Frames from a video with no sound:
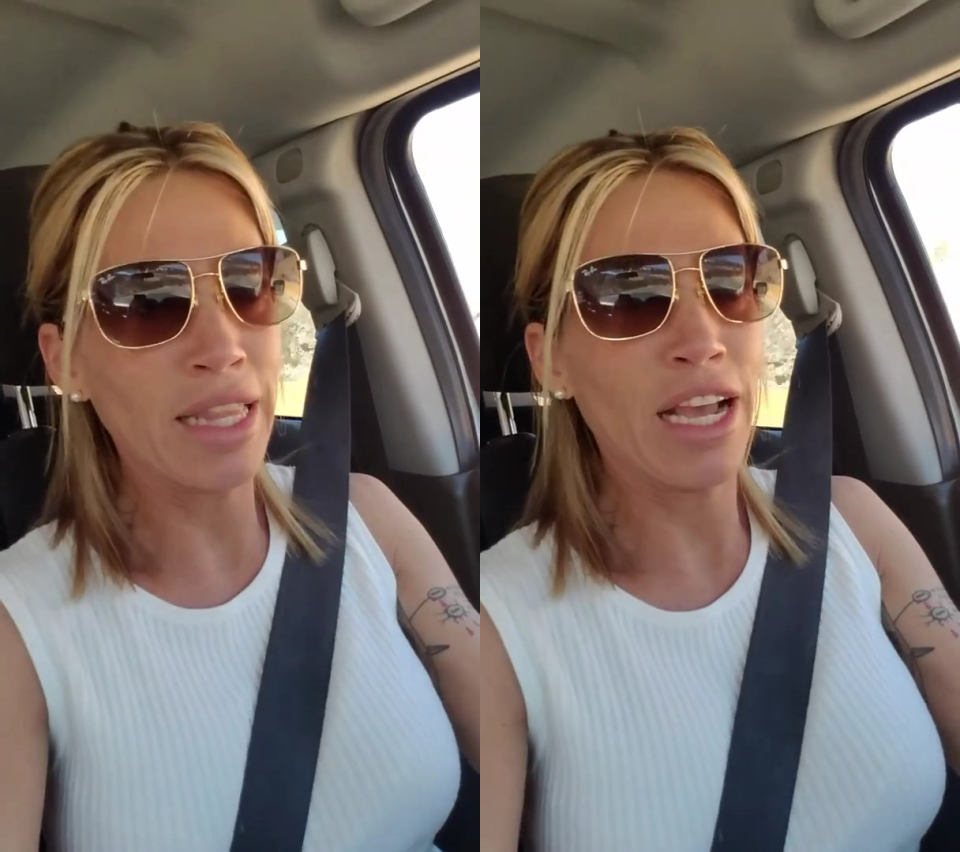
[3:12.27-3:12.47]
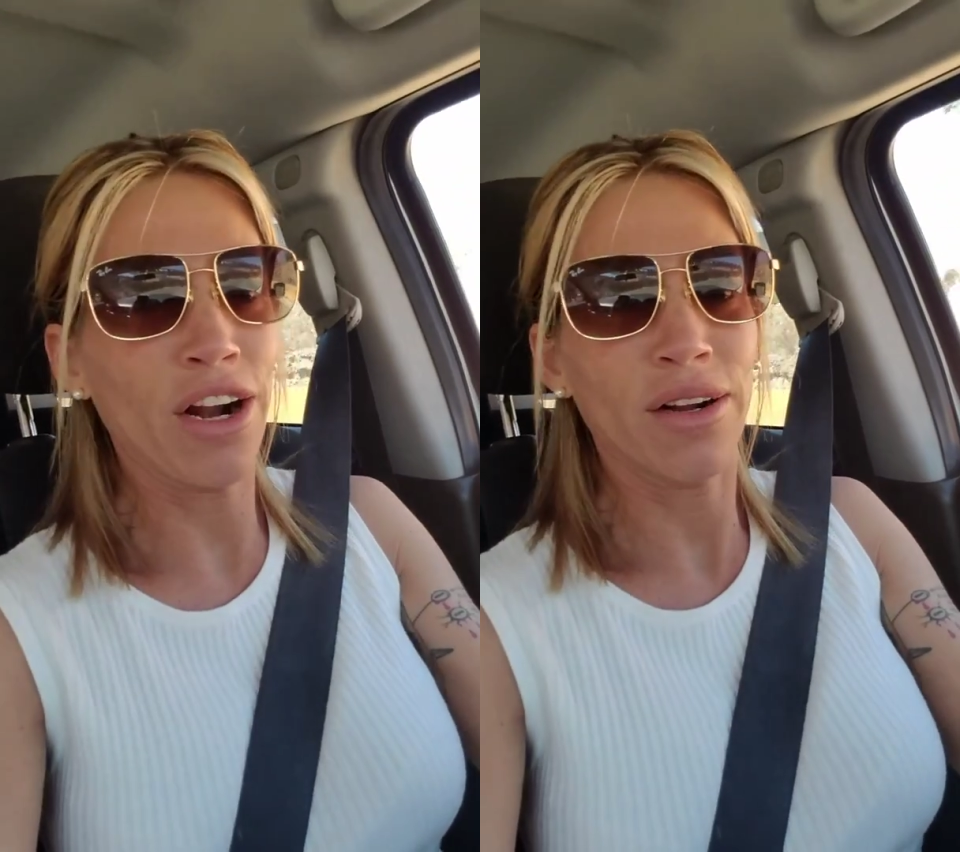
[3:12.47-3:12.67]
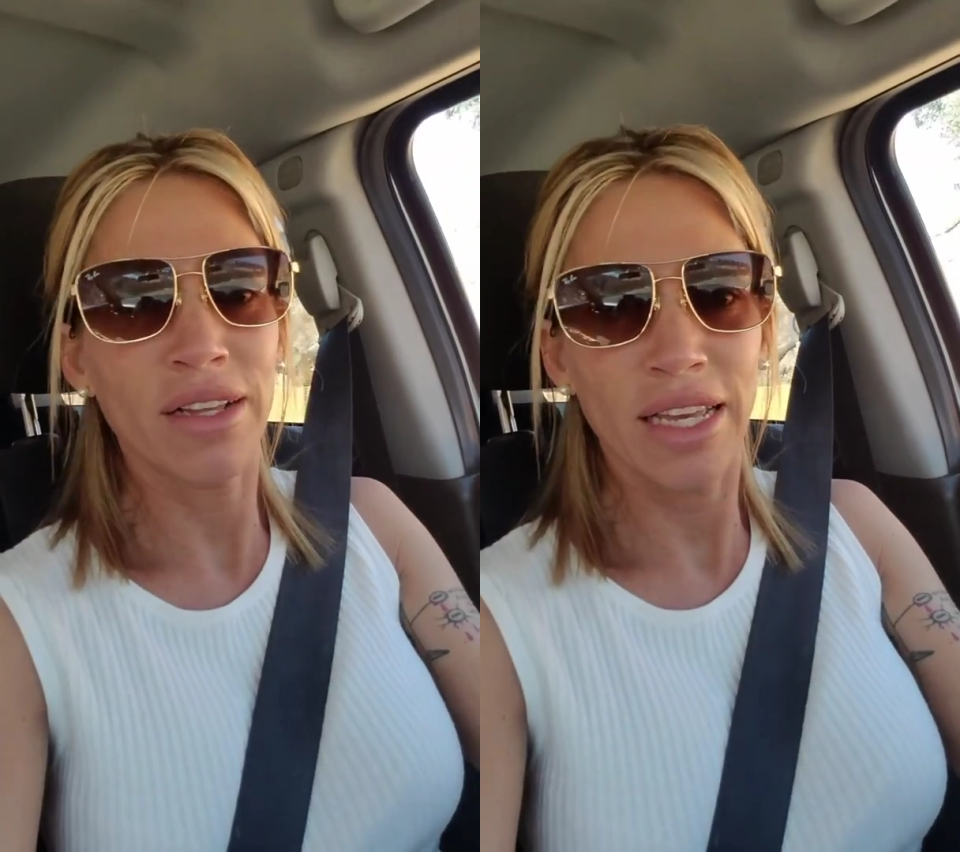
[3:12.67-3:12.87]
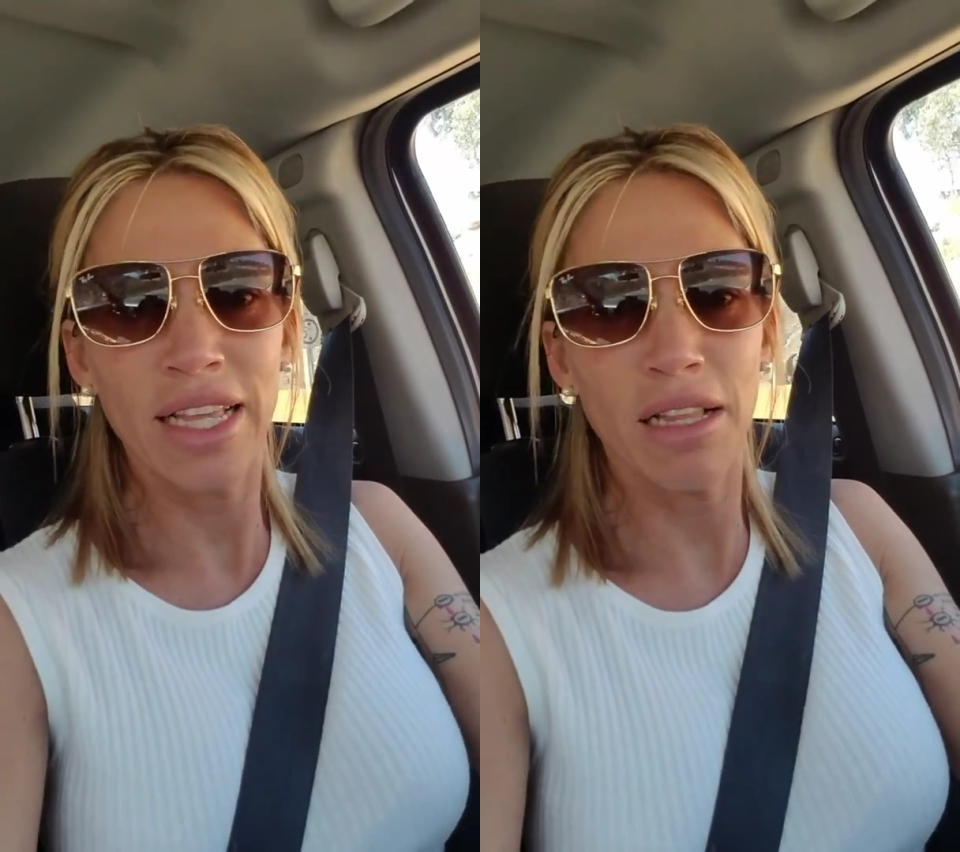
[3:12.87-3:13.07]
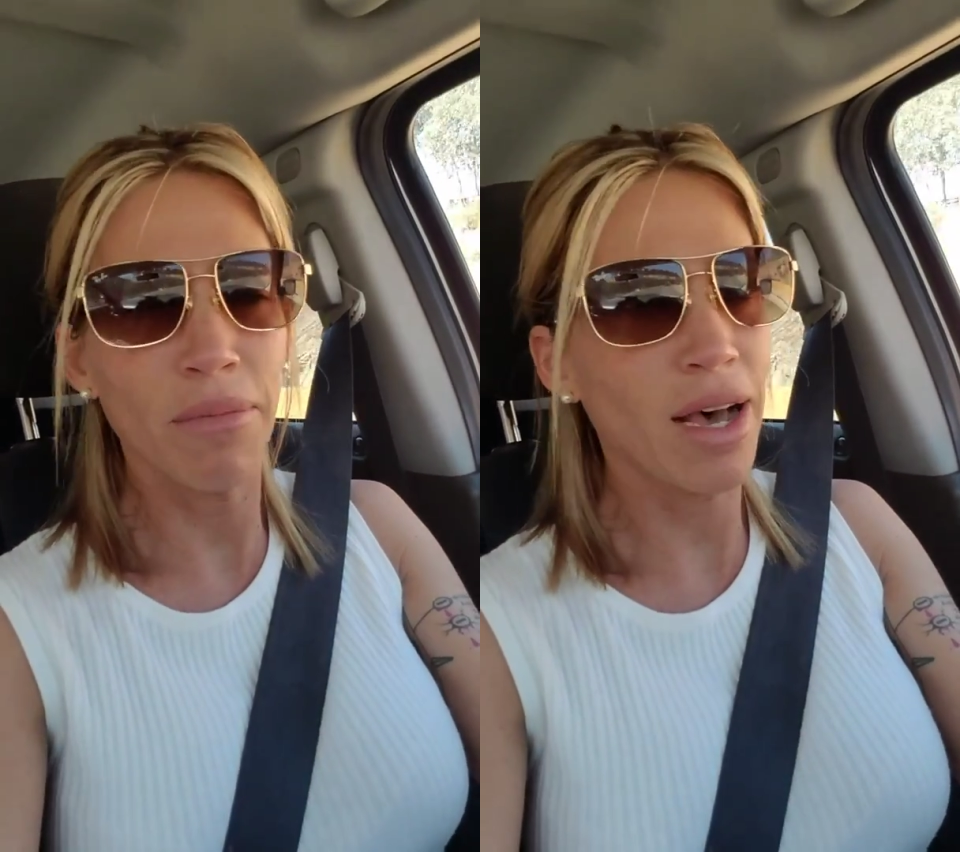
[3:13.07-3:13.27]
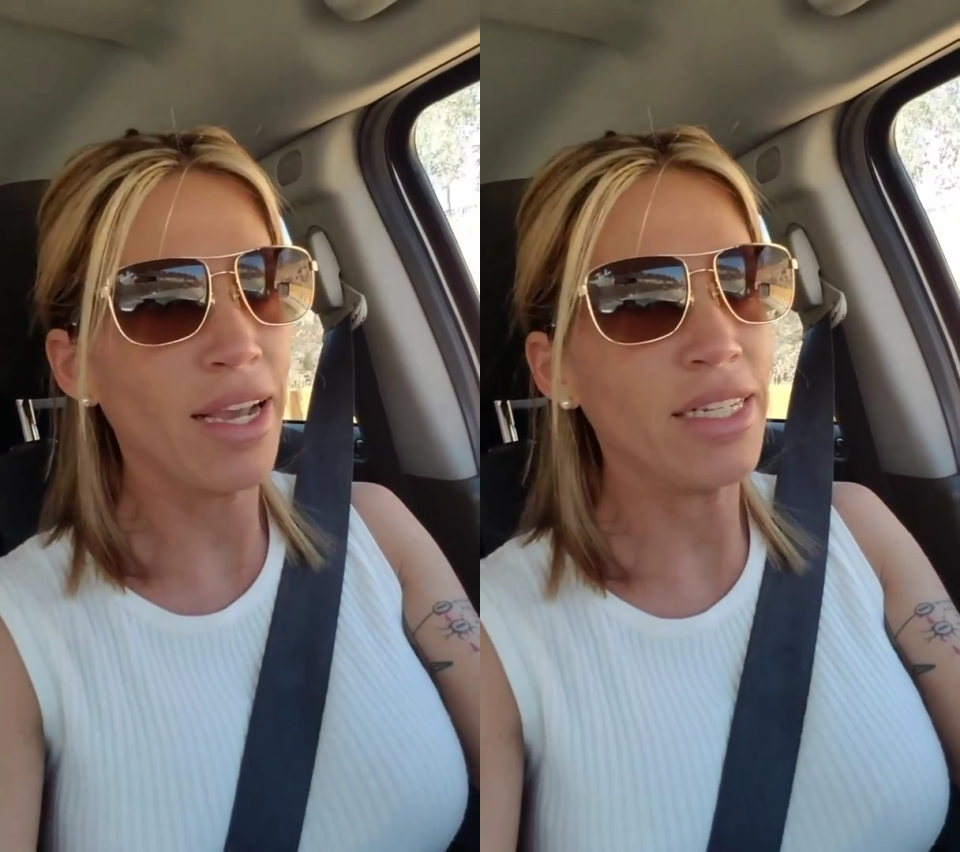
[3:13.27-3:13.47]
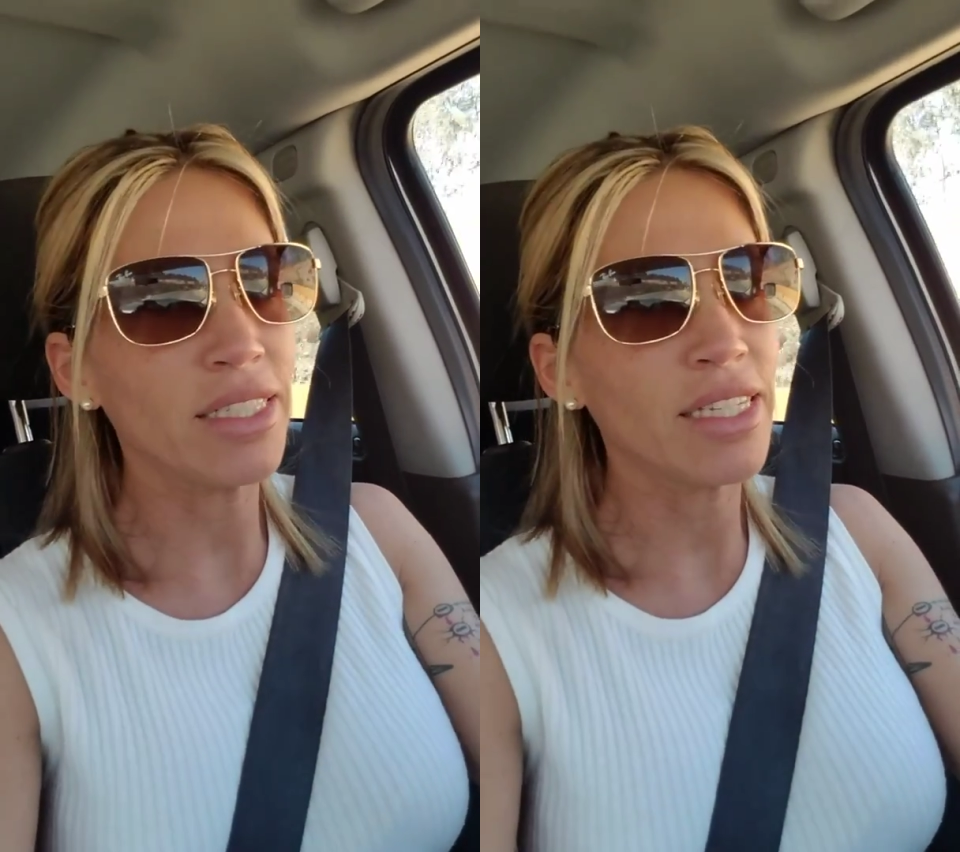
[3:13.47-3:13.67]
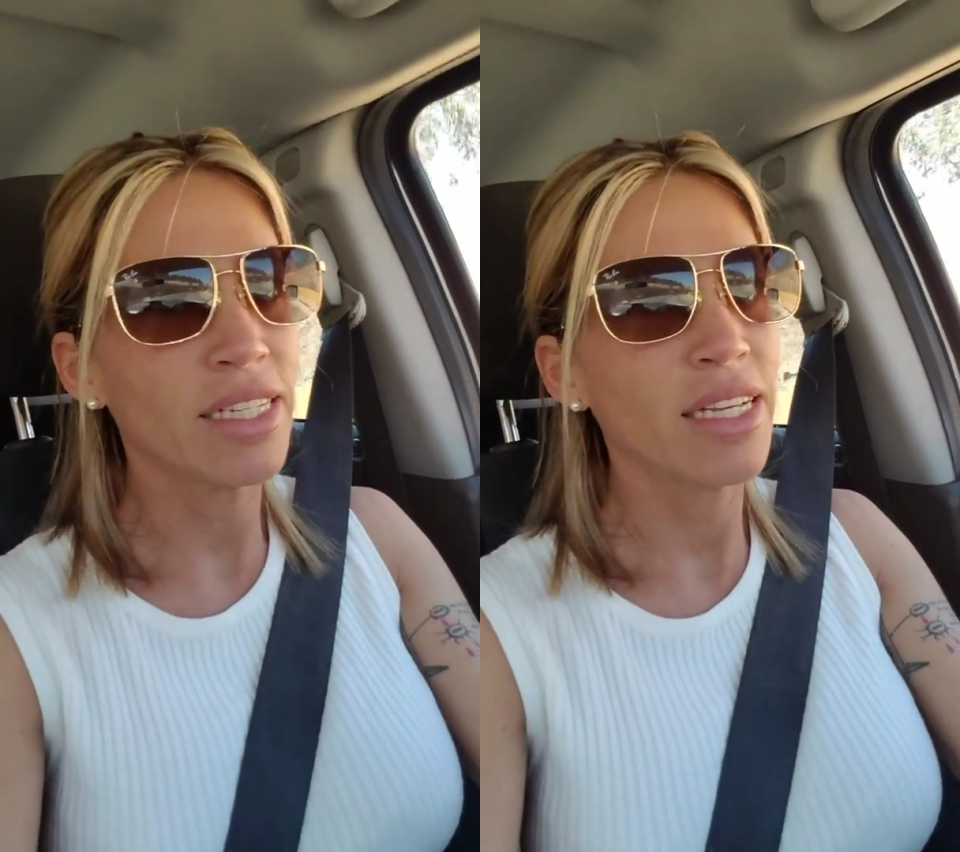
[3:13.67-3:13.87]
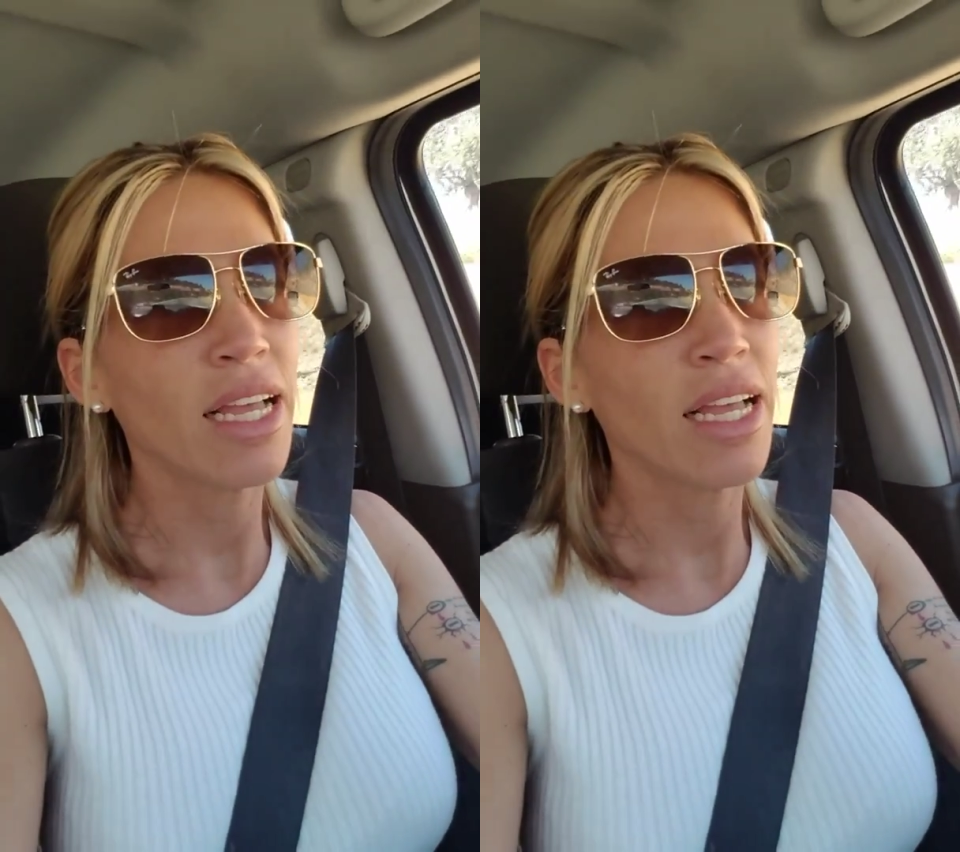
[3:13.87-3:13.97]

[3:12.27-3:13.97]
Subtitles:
there in the mind.